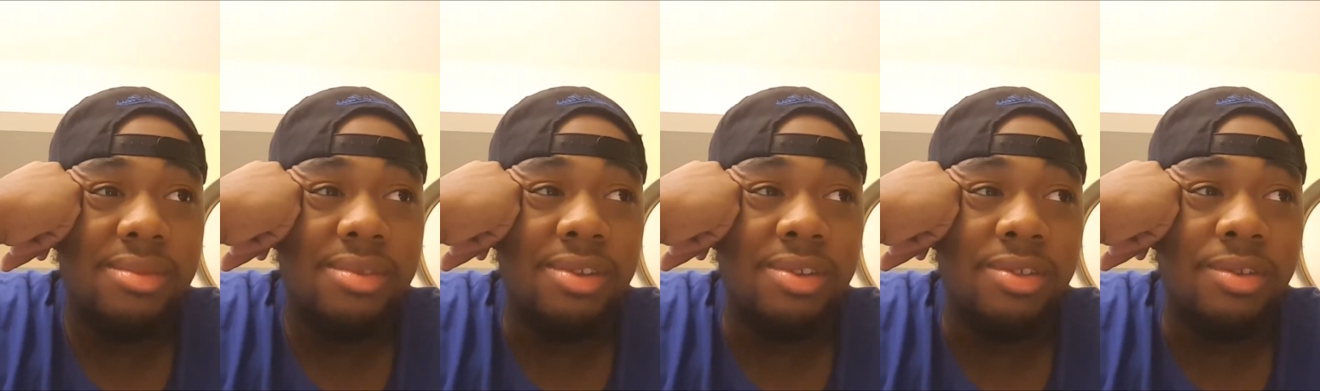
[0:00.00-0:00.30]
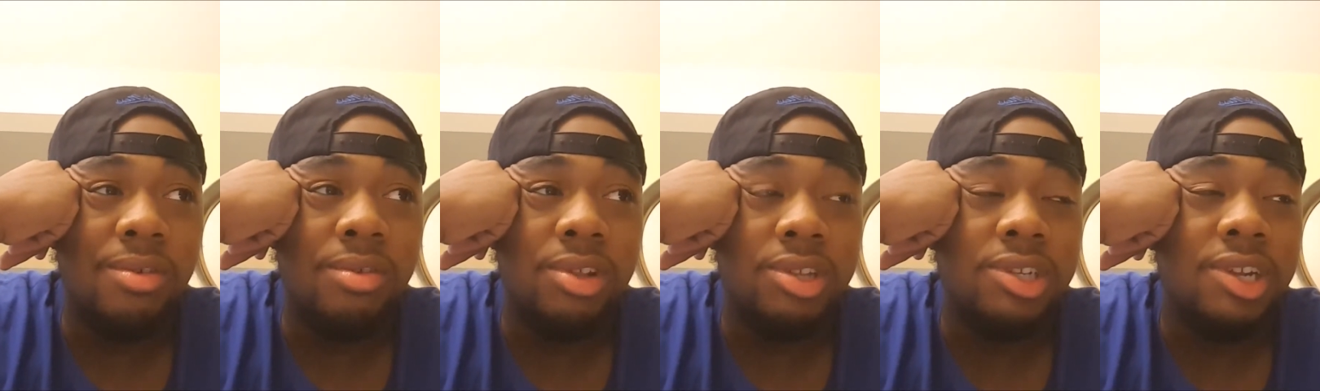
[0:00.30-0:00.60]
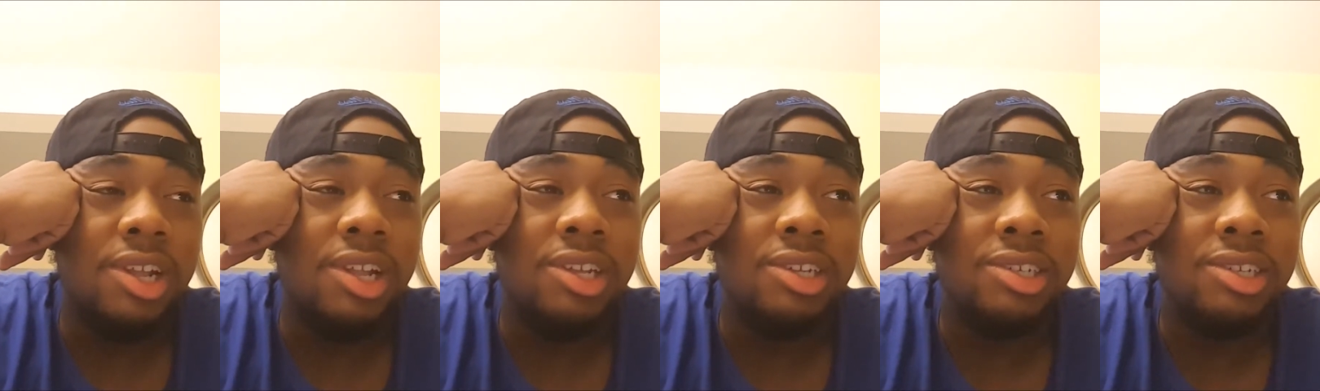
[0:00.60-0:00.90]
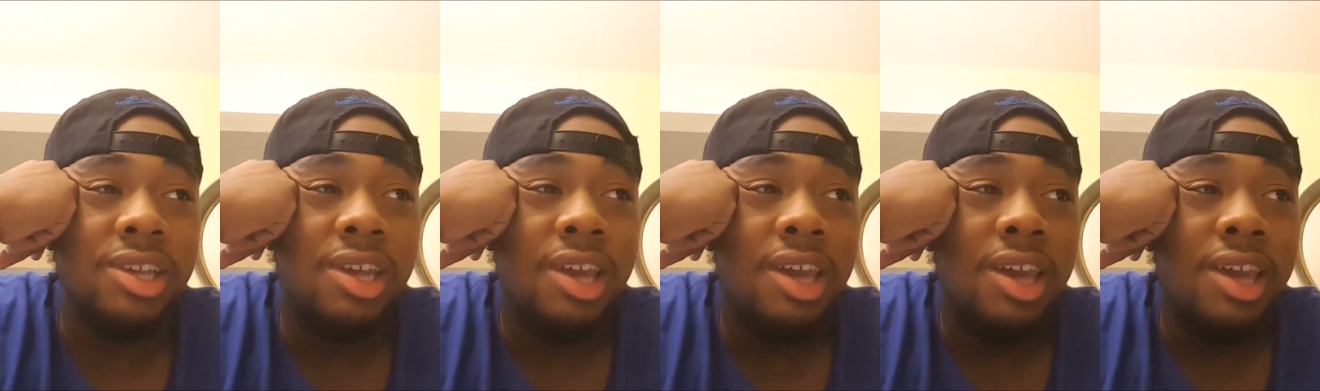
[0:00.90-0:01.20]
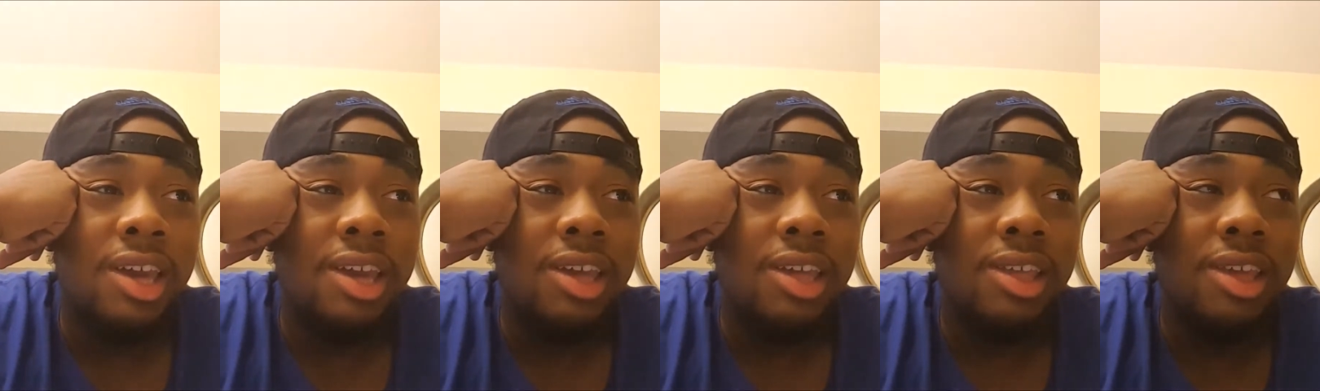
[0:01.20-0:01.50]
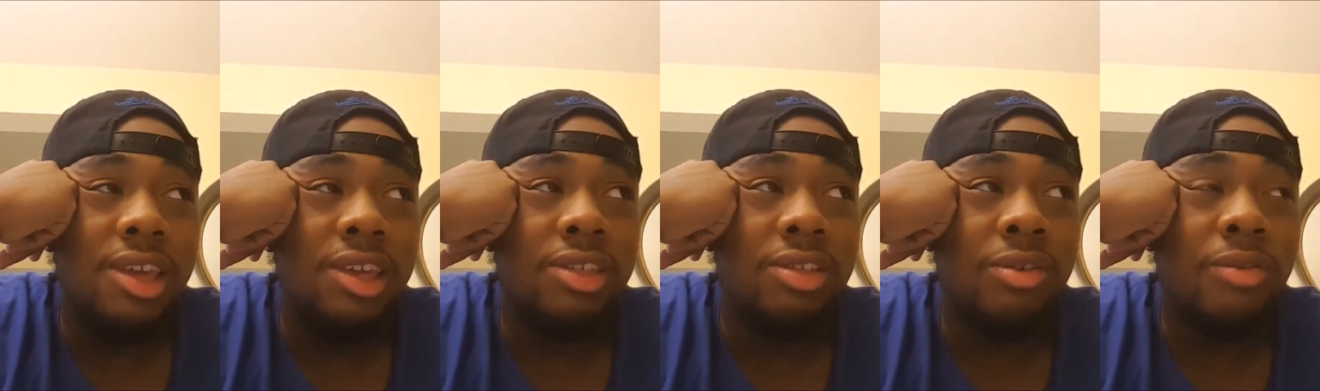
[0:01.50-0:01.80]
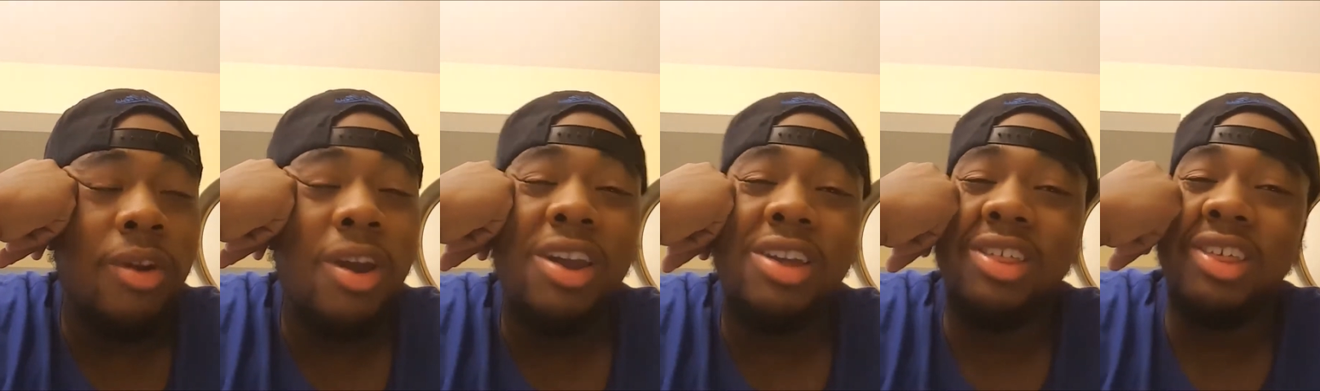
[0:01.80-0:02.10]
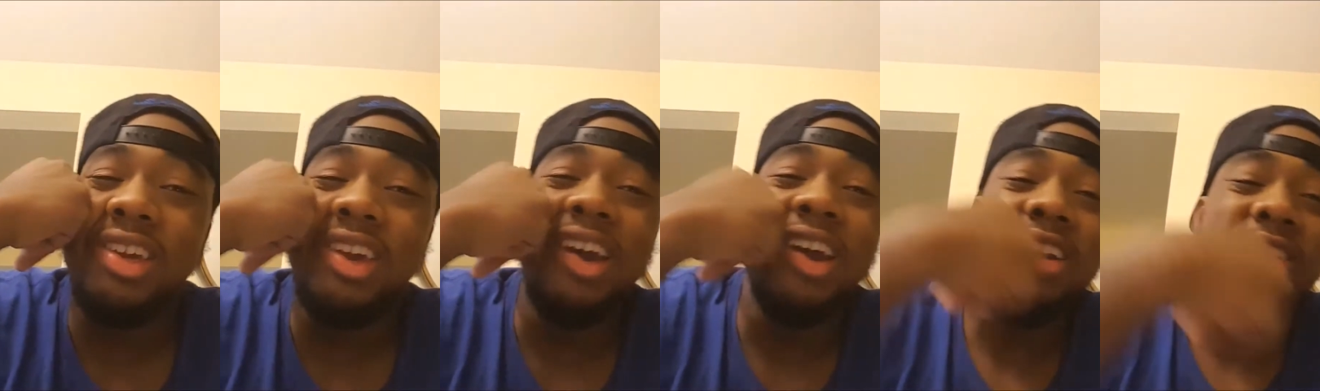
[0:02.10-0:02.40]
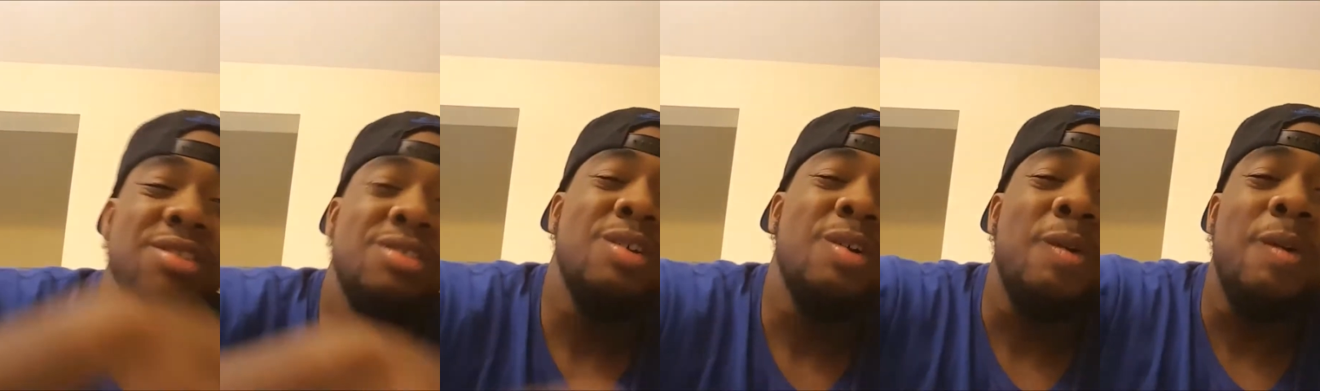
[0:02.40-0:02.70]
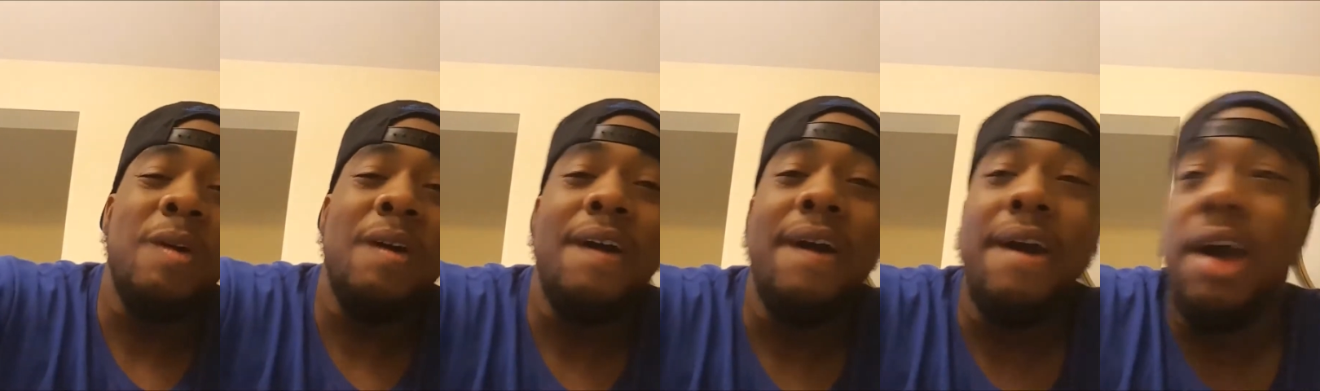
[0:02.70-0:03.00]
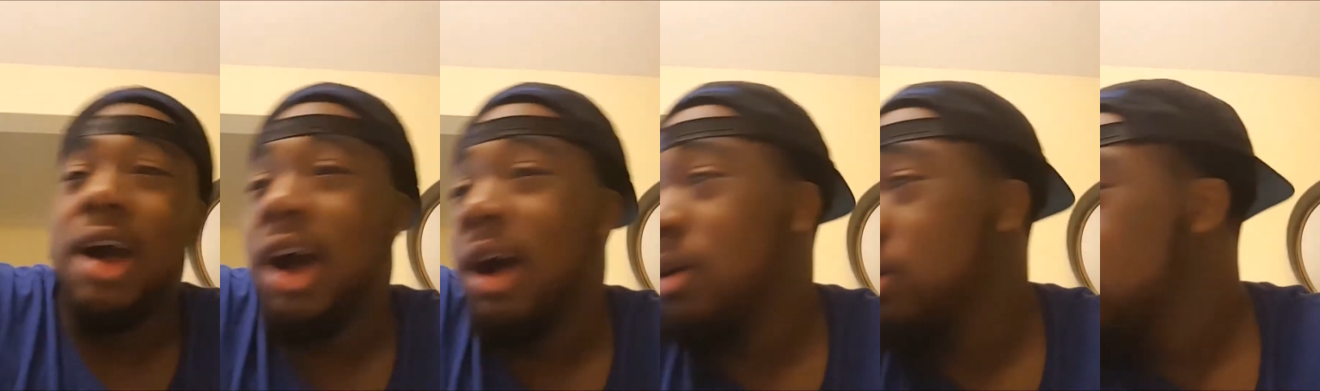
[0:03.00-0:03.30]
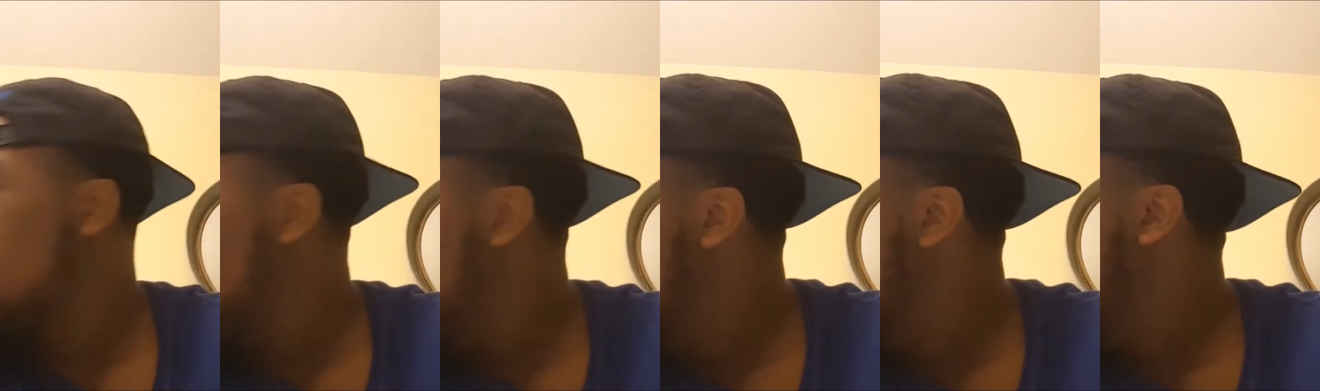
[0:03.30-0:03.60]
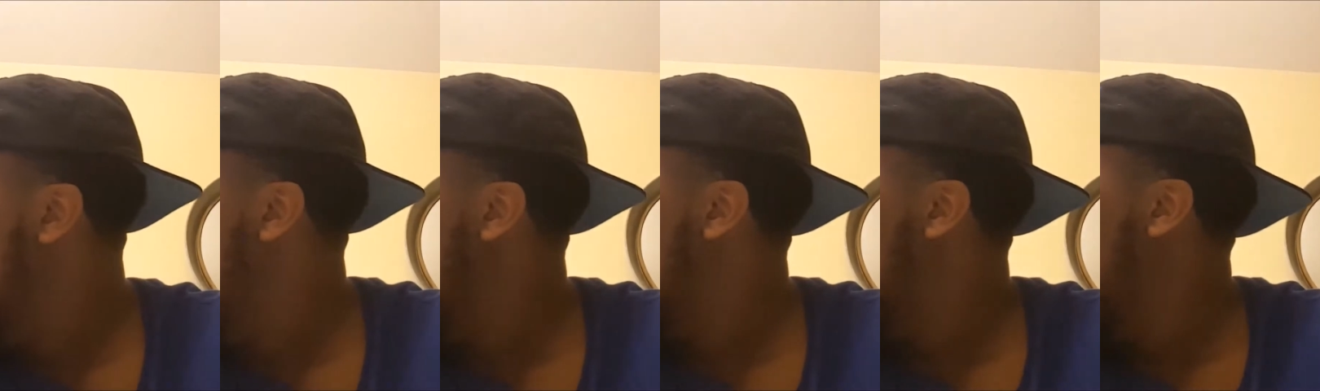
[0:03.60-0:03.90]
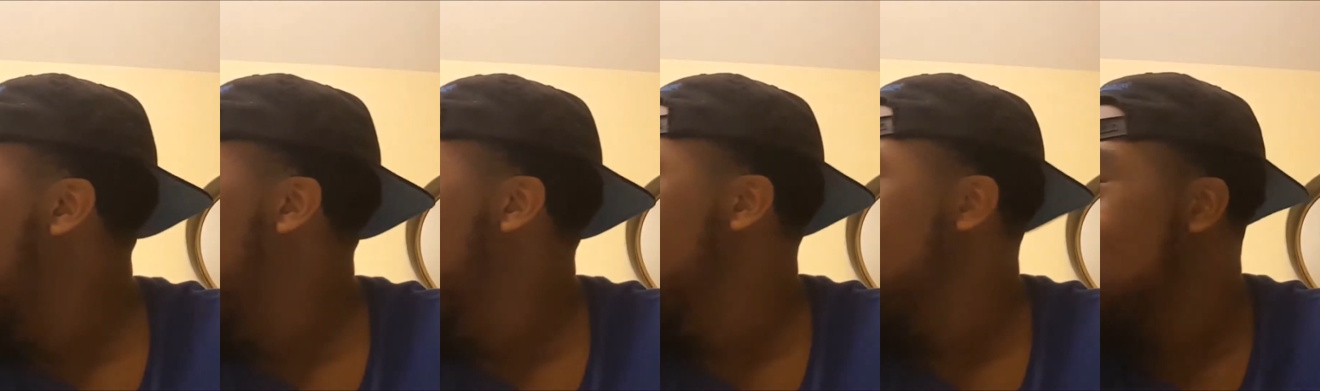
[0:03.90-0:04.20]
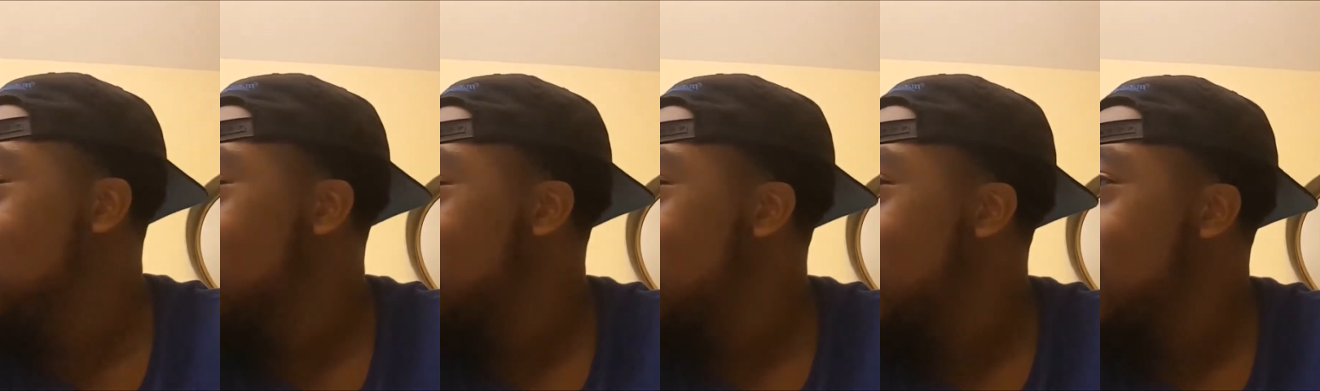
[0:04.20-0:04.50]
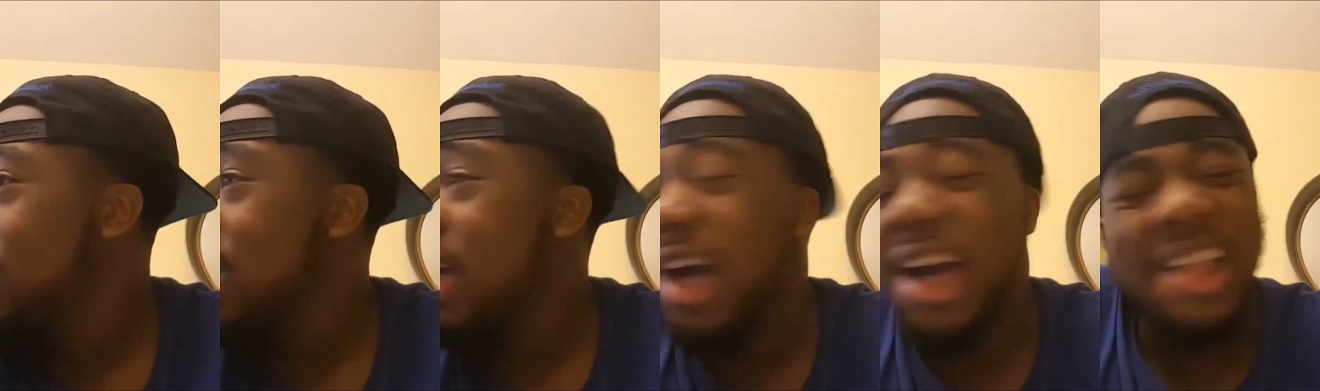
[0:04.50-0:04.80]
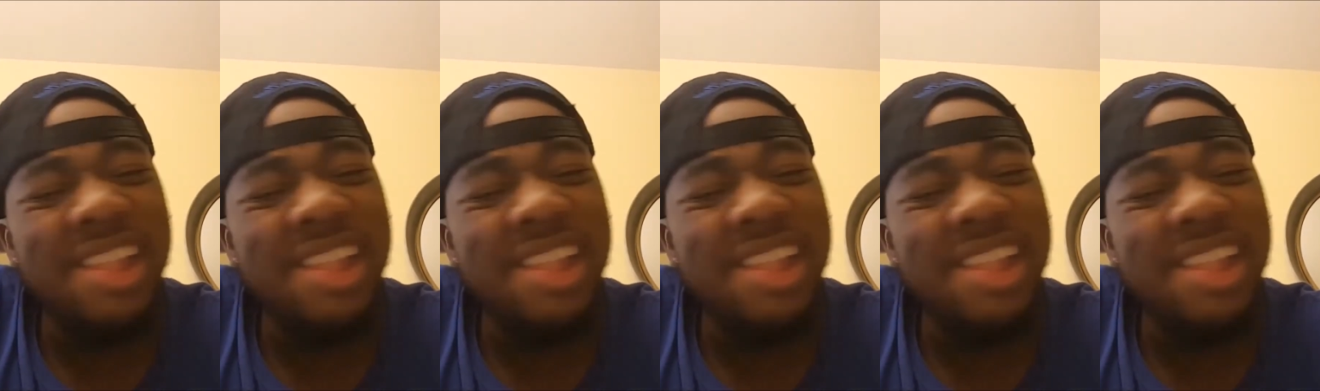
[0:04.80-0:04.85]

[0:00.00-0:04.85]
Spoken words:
just doing a challenge, it's crazy because, you know, I was going through my comments the other day.